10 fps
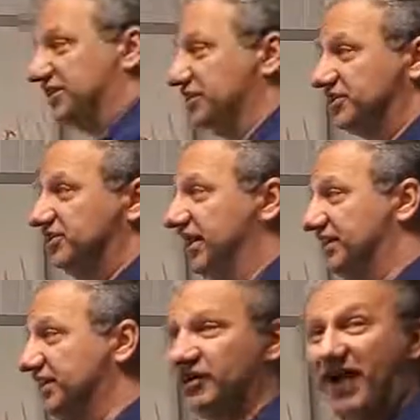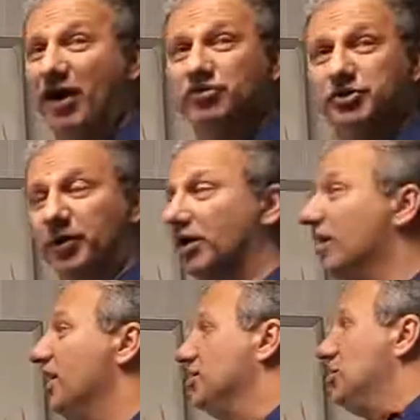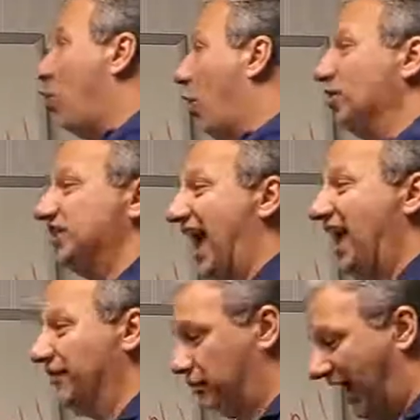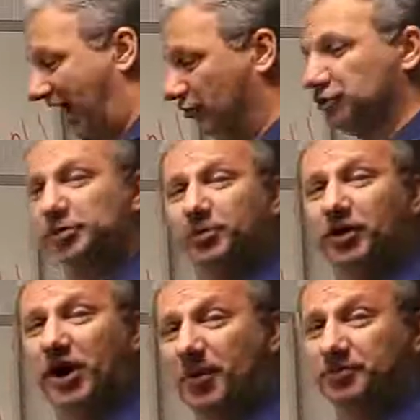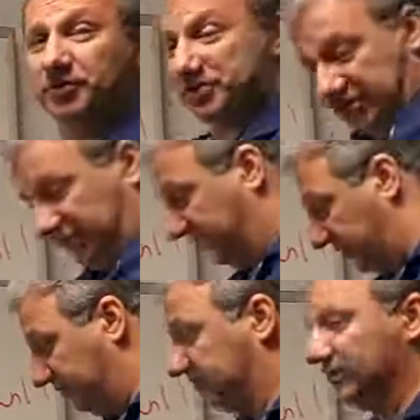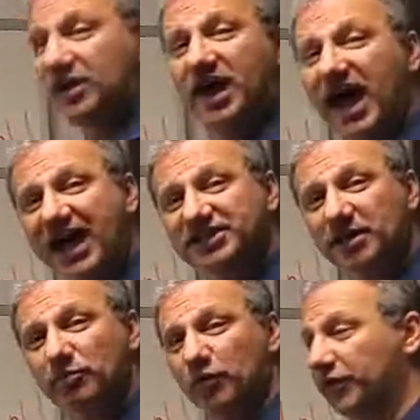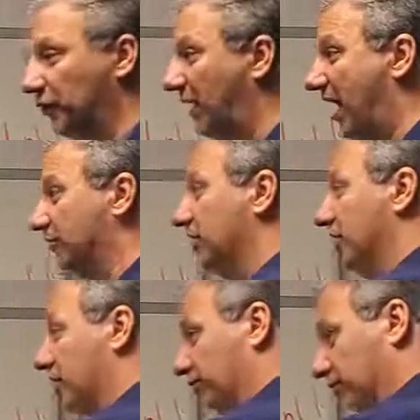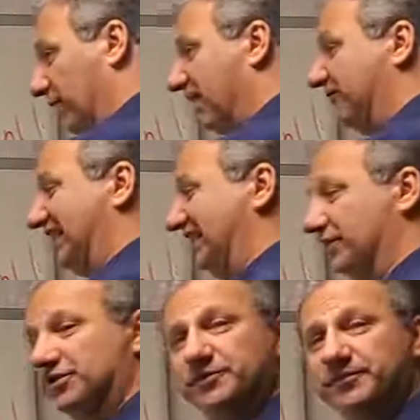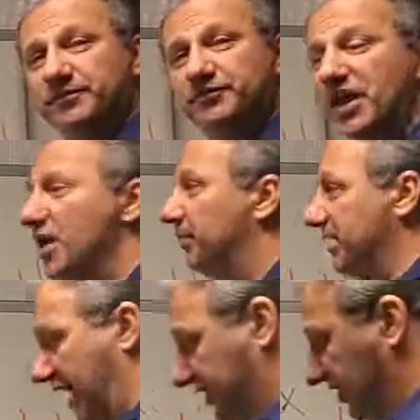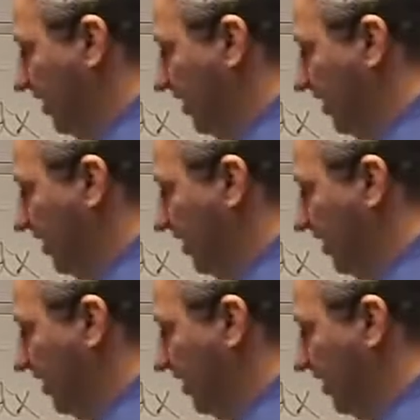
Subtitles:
just a technique of algebra. You always have your algebra up your sleeve, and as I'm moving around through my videos. But yes,